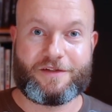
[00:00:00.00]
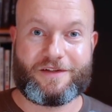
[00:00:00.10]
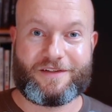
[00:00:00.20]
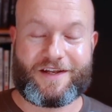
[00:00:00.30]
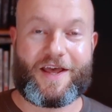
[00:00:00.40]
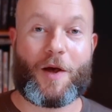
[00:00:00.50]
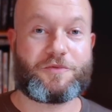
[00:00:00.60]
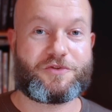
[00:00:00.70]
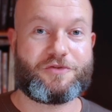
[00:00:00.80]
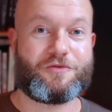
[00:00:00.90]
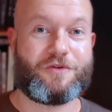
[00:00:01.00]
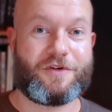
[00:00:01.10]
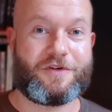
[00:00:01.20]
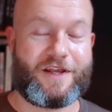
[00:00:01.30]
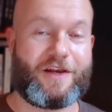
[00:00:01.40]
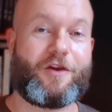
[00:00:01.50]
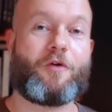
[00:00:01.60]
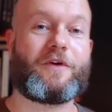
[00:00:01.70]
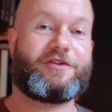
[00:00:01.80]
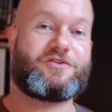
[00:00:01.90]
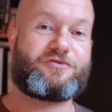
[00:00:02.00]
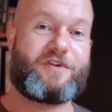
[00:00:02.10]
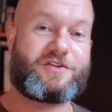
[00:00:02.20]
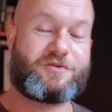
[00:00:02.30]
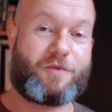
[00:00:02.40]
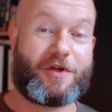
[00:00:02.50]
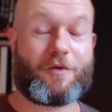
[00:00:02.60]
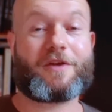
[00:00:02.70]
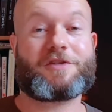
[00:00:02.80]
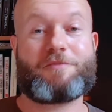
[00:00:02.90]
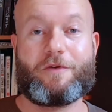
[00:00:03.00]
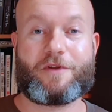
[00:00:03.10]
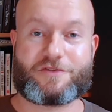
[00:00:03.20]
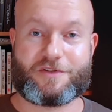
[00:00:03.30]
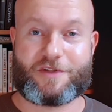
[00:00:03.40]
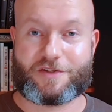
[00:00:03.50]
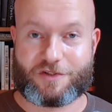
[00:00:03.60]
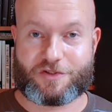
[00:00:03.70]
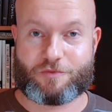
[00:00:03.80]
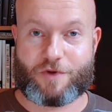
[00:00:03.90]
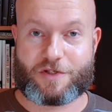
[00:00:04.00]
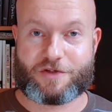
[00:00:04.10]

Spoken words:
That helps you in lowering the stress when you're experiencing that situation.